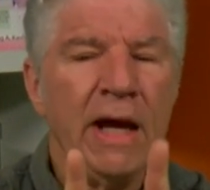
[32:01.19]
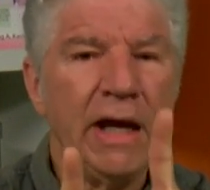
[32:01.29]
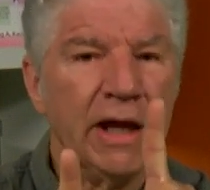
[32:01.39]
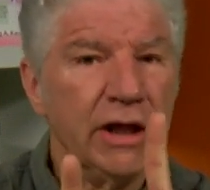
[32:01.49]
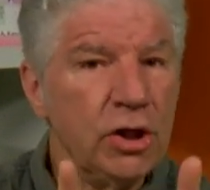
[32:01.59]

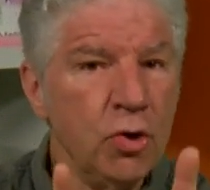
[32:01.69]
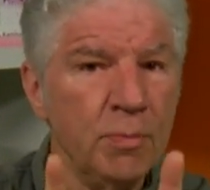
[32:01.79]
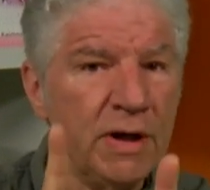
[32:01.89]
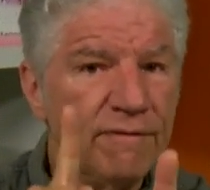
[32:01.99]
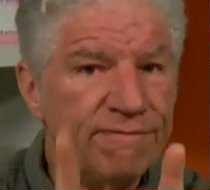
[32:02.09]
In a
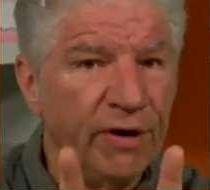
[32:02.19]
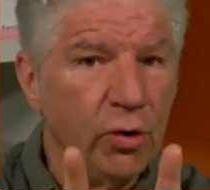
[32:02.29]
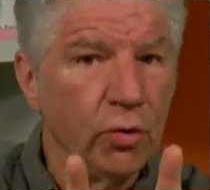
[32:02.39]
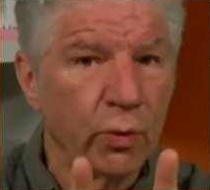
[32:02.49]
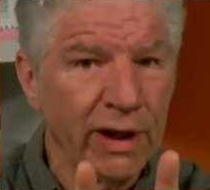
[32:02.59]
human
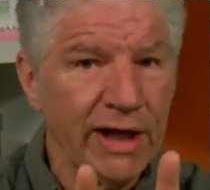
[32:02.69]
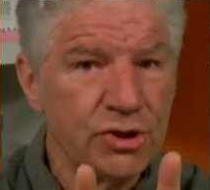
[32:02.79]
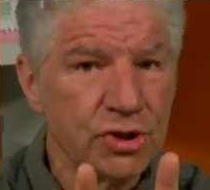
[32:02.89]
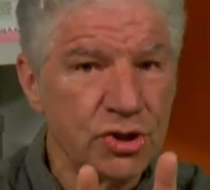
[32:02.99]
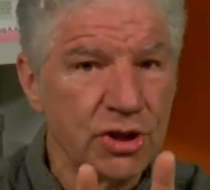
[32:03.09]
fungal
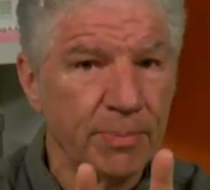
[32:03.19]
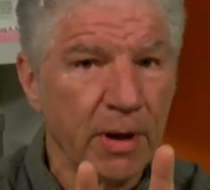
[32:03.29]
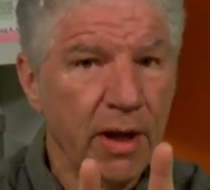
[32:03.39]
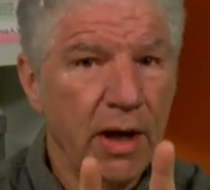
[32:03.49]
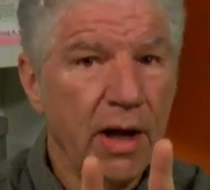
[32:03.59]
relationship,
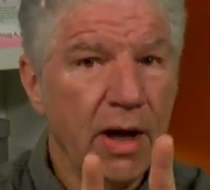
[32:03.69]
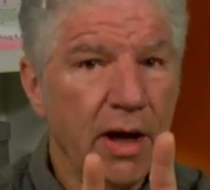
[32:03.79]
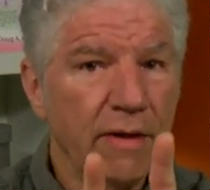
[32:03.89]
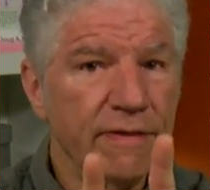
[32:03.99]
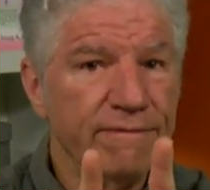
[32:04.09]

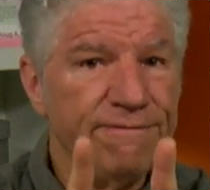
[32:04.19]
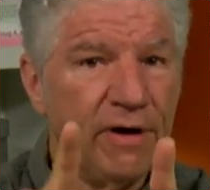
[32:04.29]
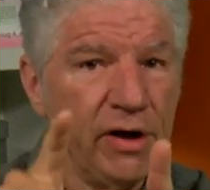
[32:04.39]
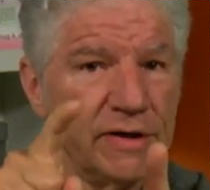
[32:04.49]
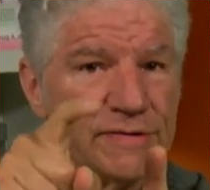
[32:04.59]
the fungus